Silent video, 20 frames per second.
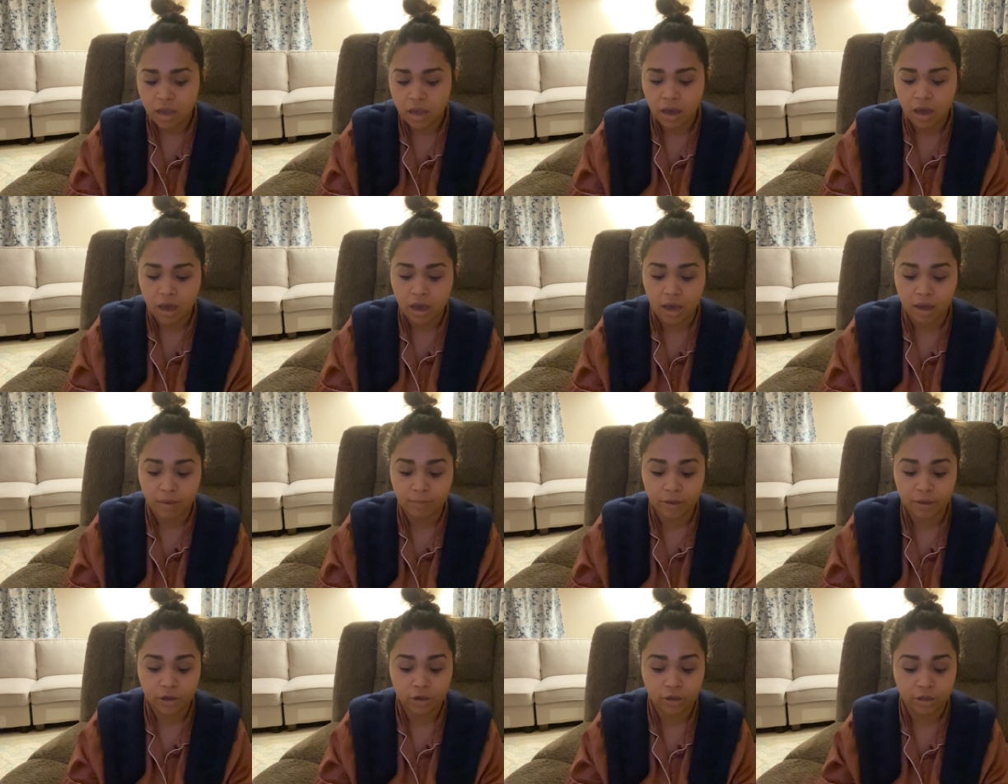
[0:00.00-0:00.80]
I
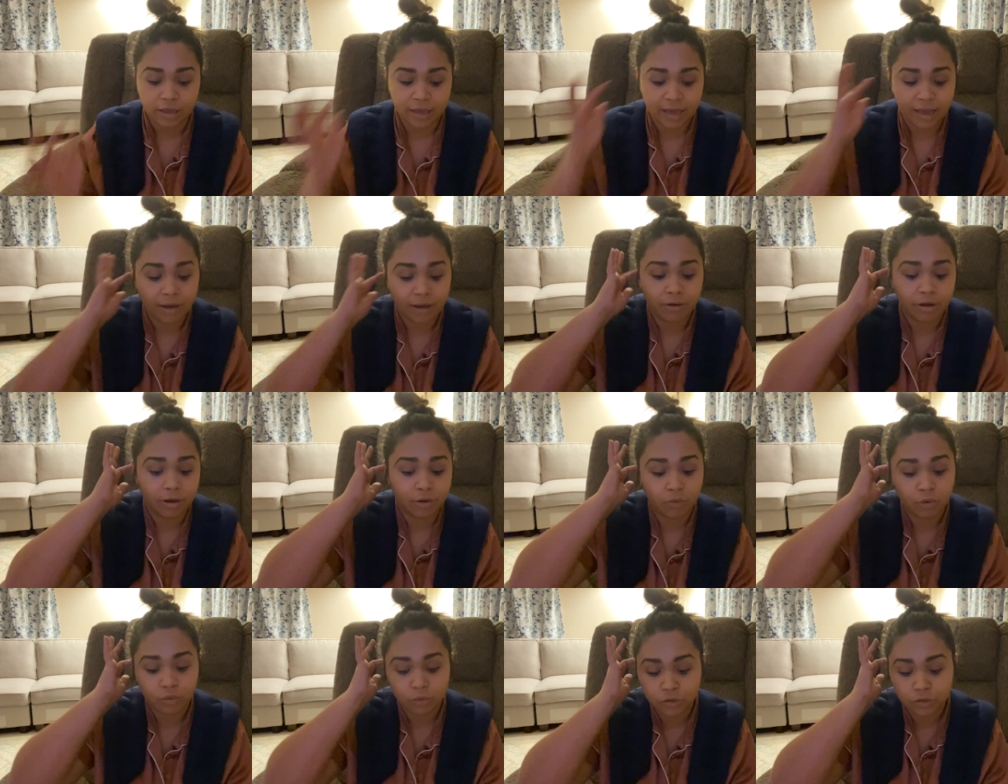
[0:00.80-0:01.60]
couldn't carry
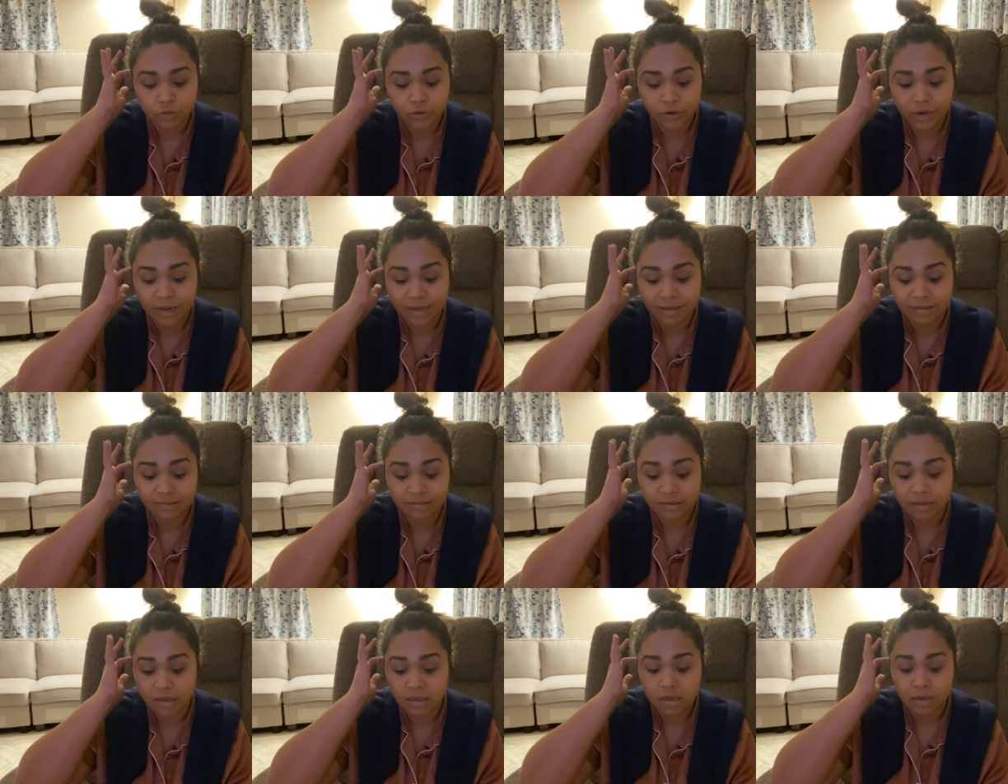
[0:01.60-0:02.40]
groceries,
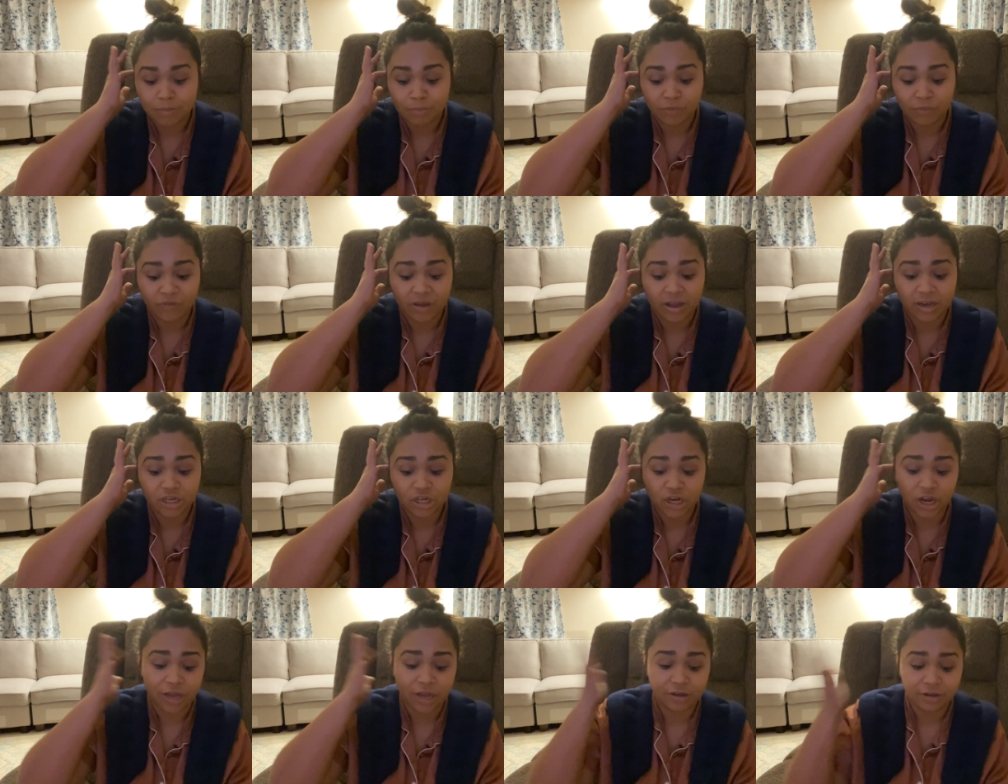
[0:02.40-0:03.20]
provide
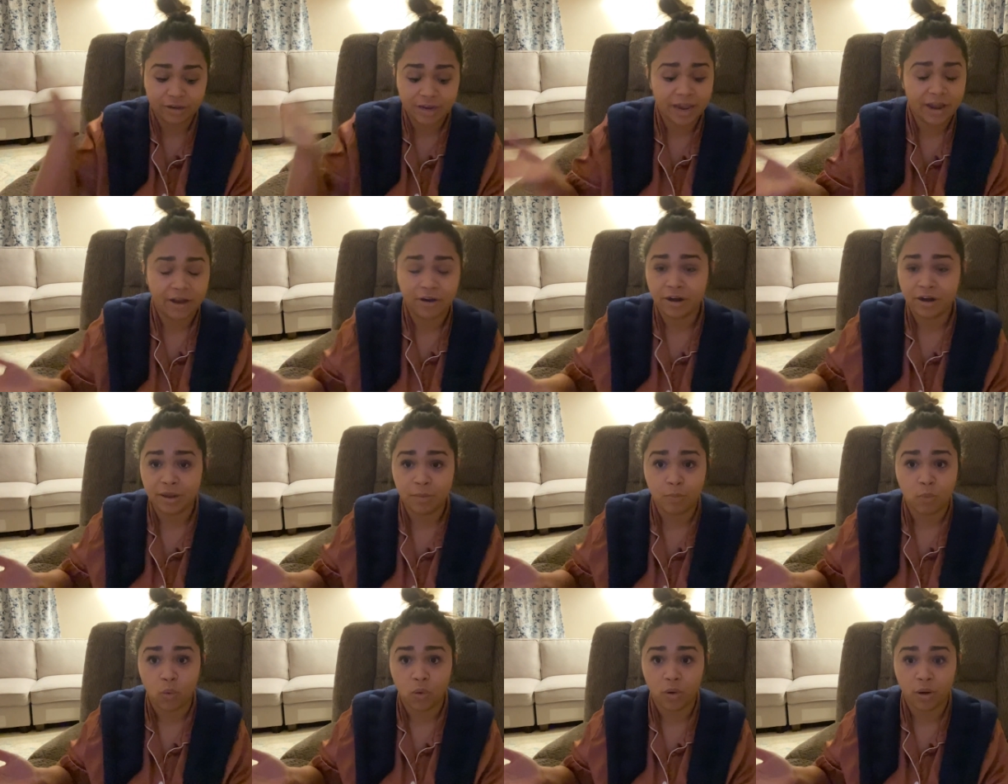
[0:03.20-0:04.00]
childcare
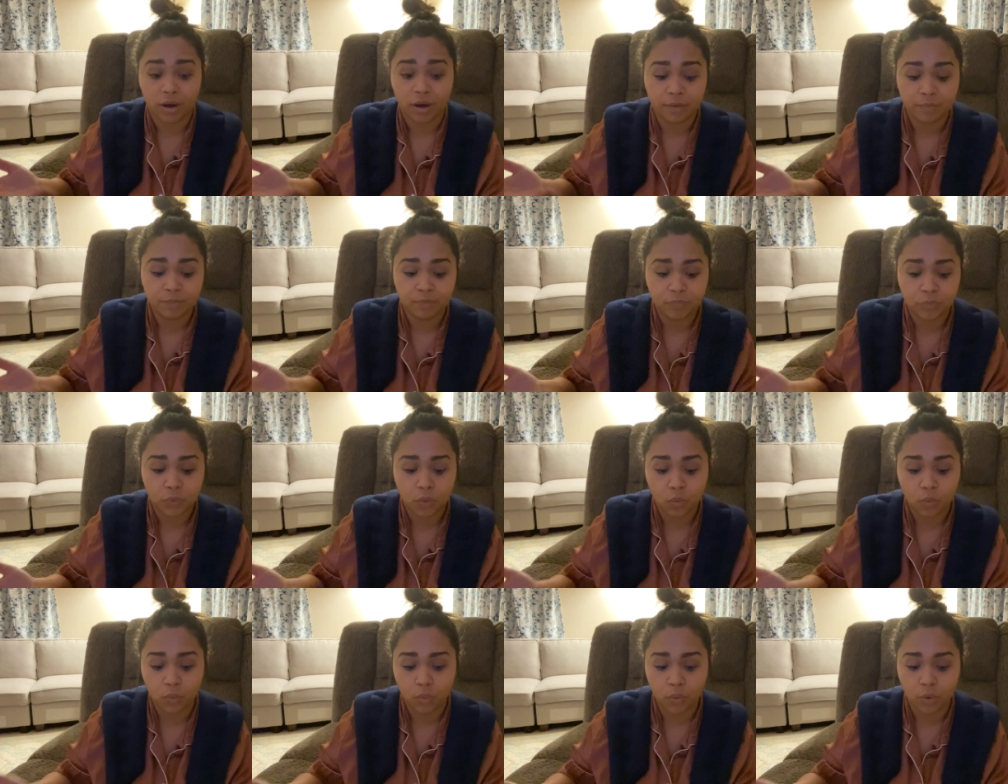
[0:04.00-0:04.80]
anymore,
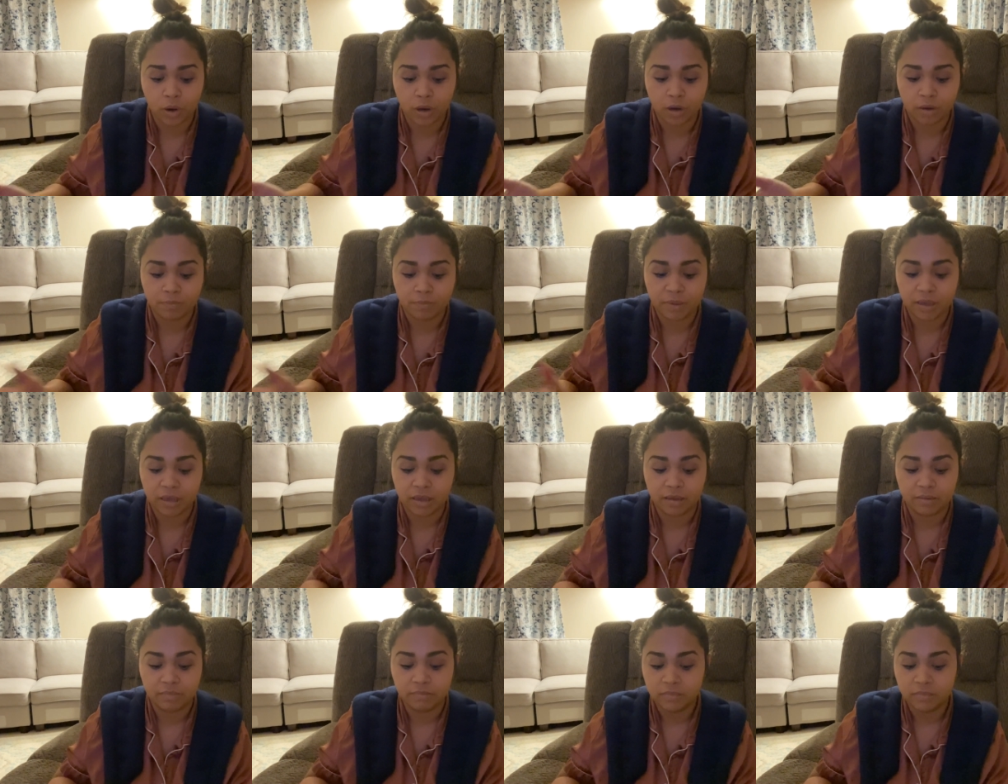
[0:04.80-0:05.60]
or
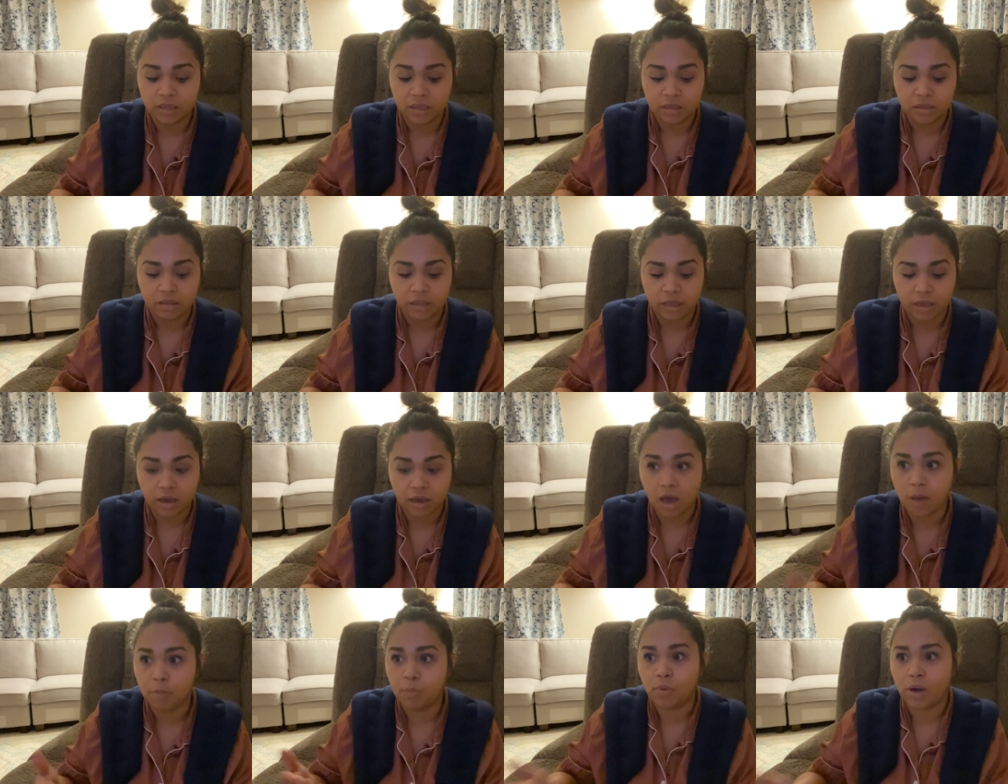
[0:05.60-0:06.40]
be like
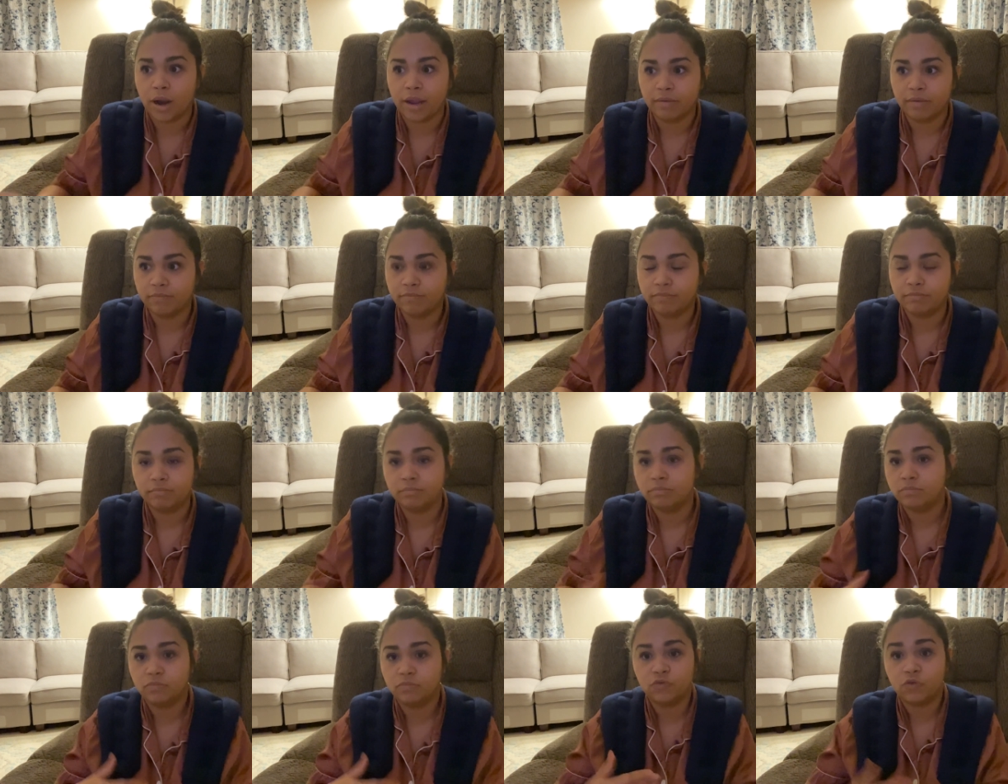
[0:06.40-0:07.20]
upright
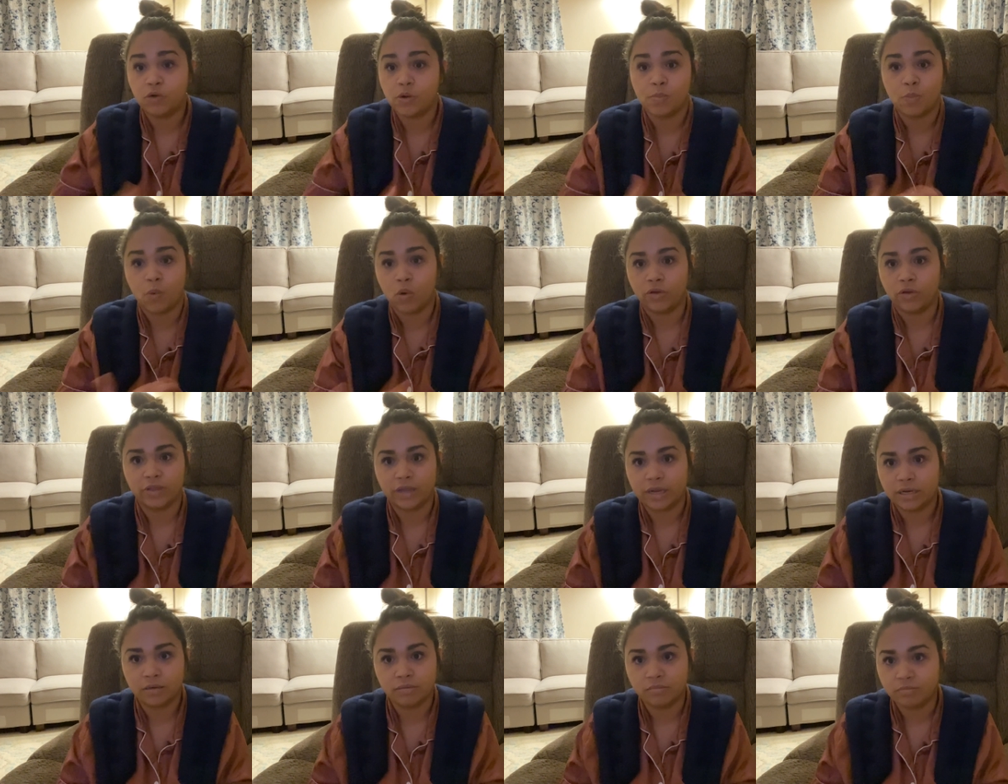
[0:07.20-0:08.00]
for more
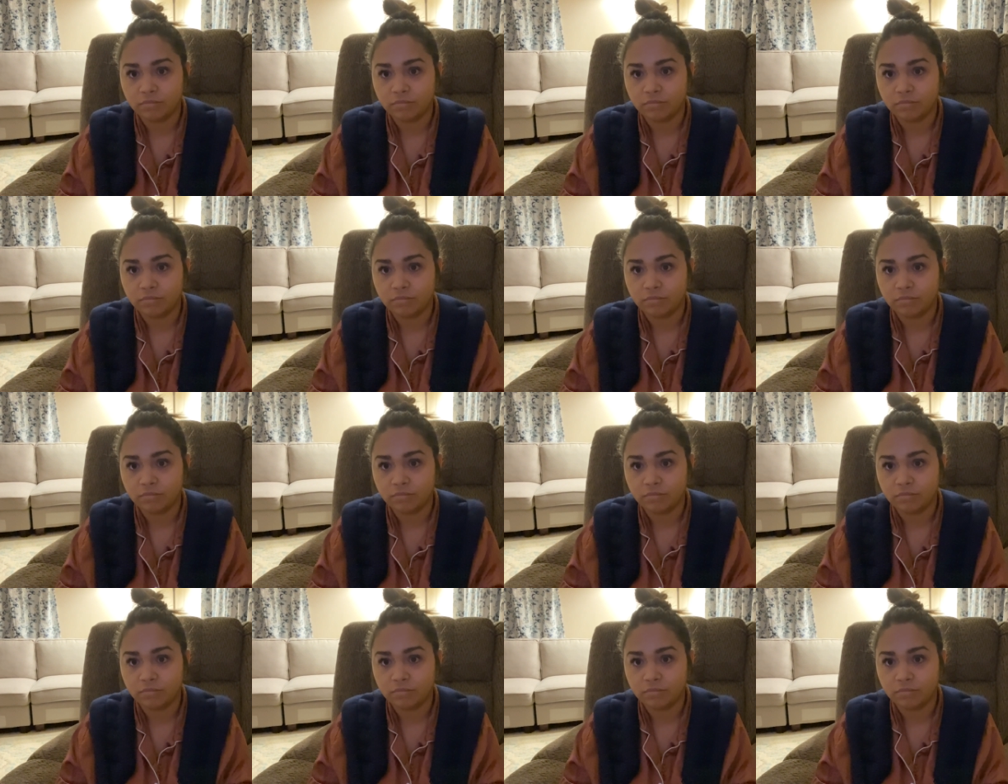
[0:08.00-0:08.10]
than